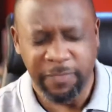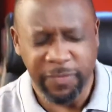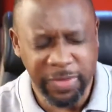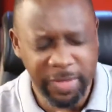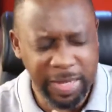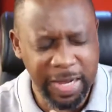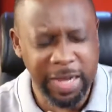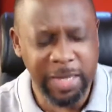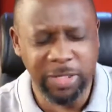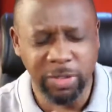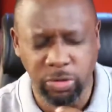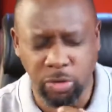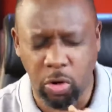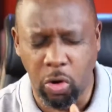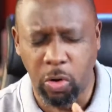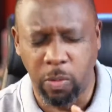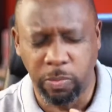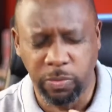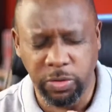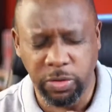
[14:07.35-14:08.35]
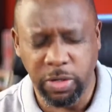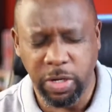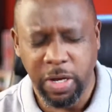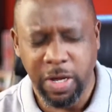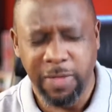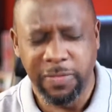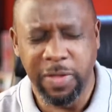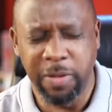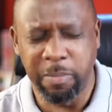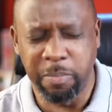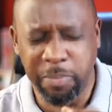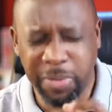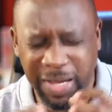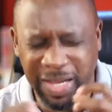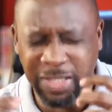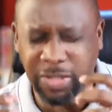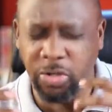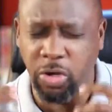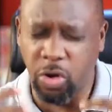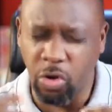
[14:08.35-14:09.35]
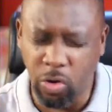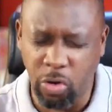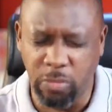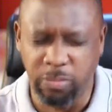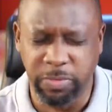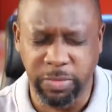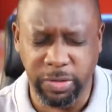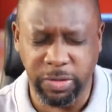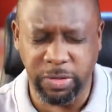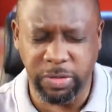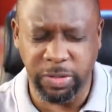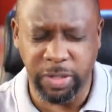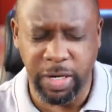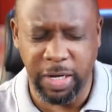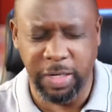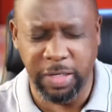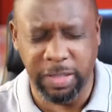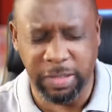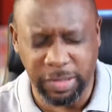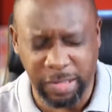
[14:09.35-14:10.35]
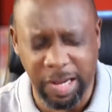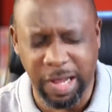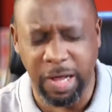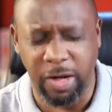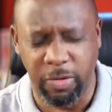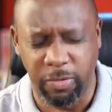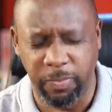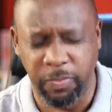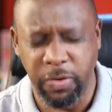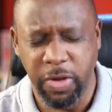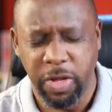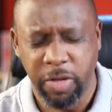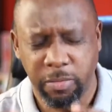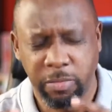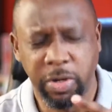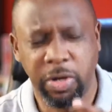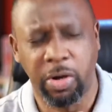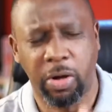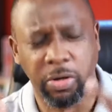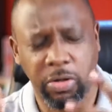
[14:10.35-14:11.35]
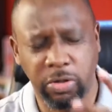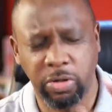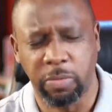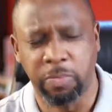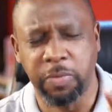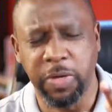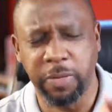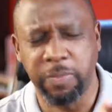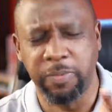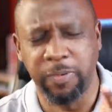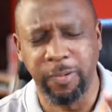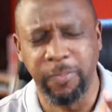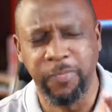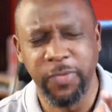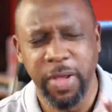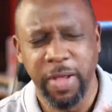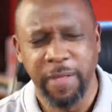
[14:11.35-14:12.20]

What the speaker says: Nice homes. The best homes in the town belong to your people.